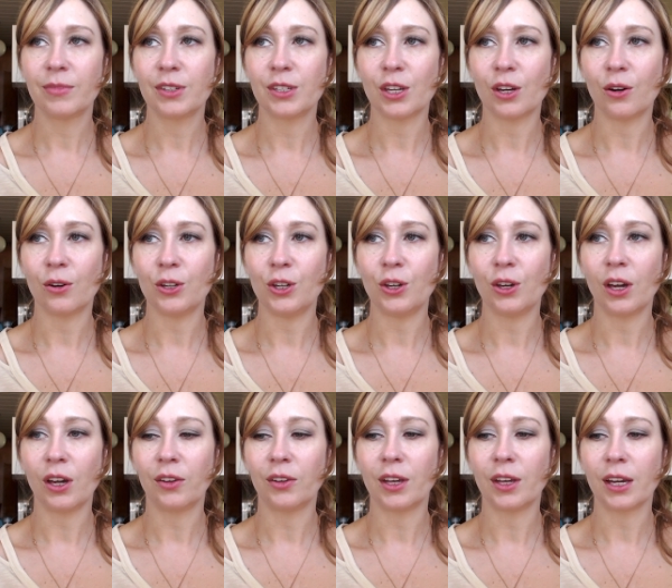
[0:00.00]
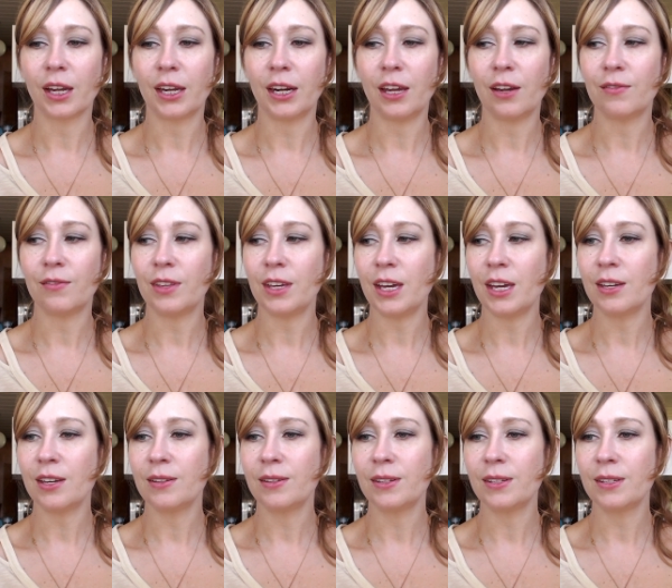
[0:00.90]
So you can click any of
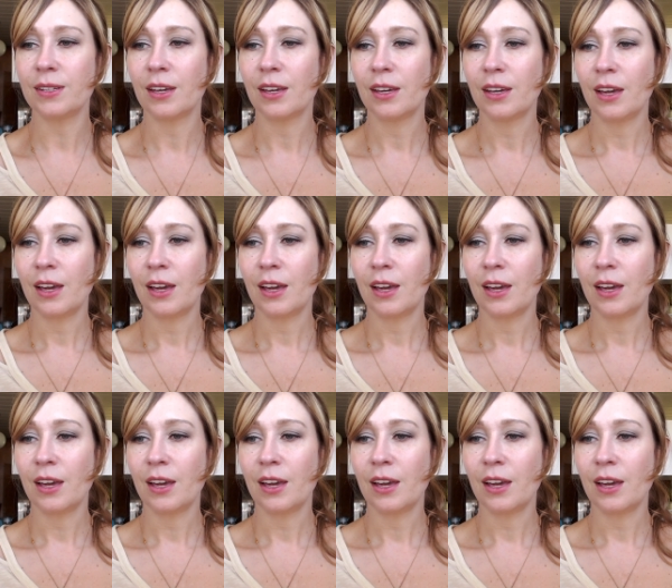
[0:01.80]
these,